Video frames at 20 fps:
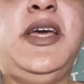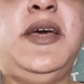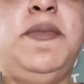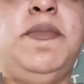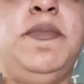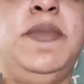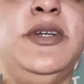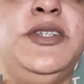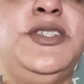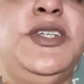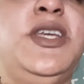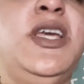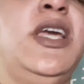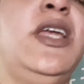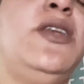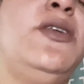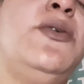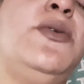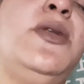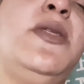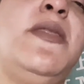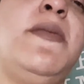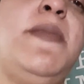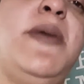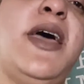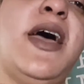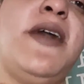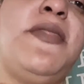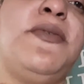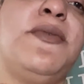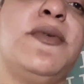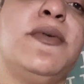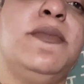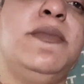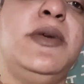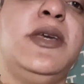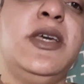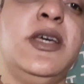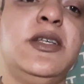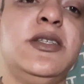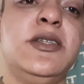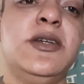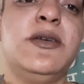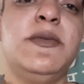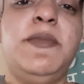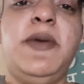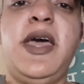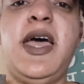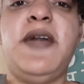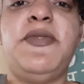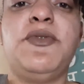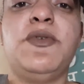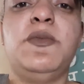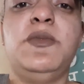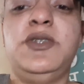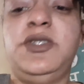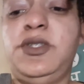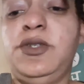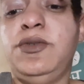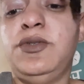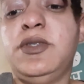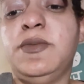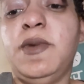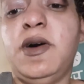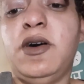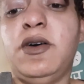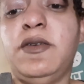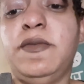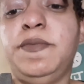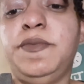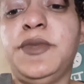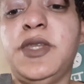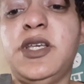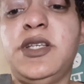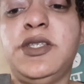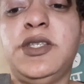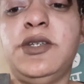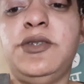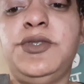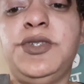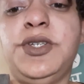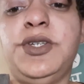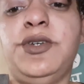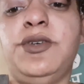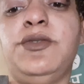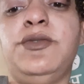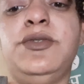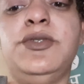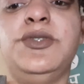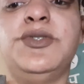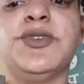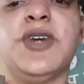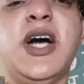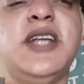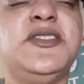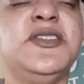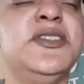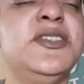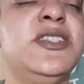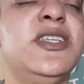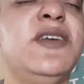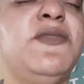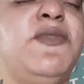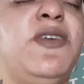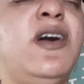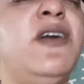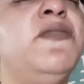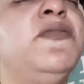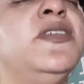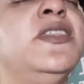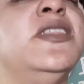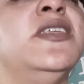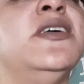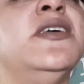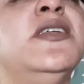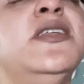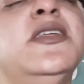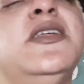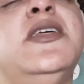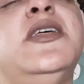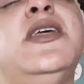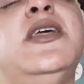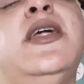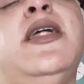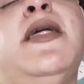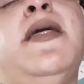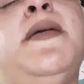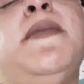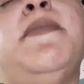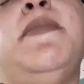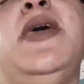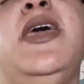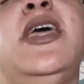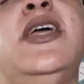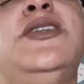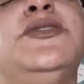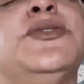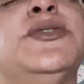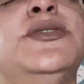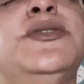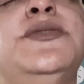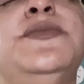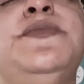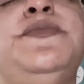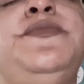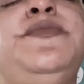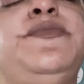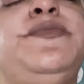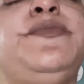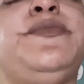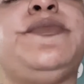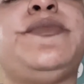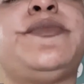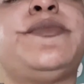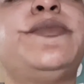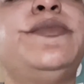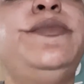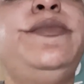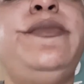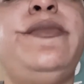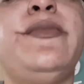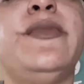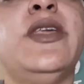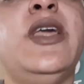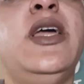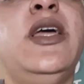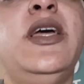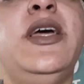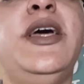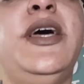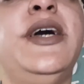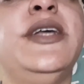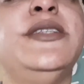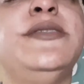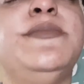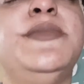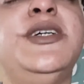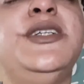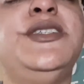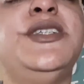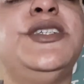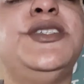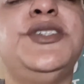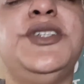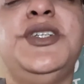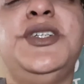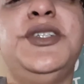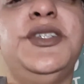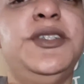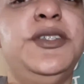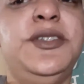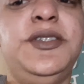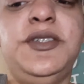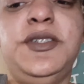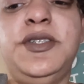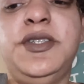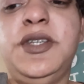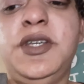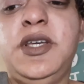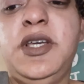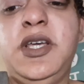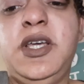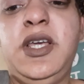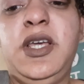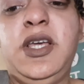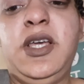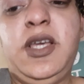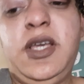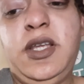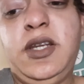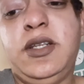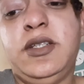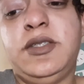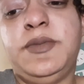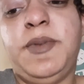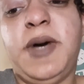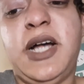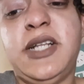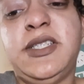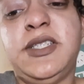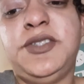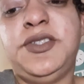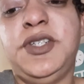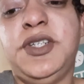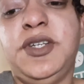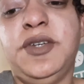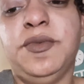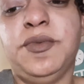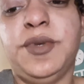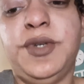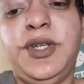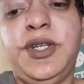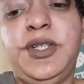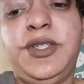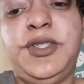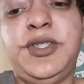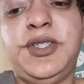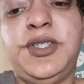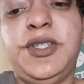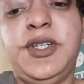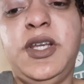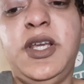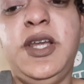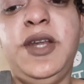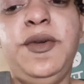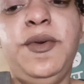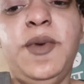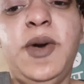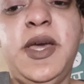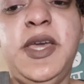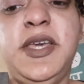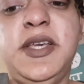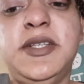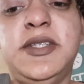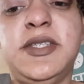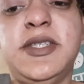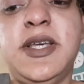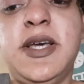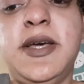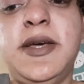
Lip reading: but she can't do it in the bathroom because her bathroom is too small. So she goes and dries herself off in the bedroom as much as she could in the spots that she could reach. Anyways,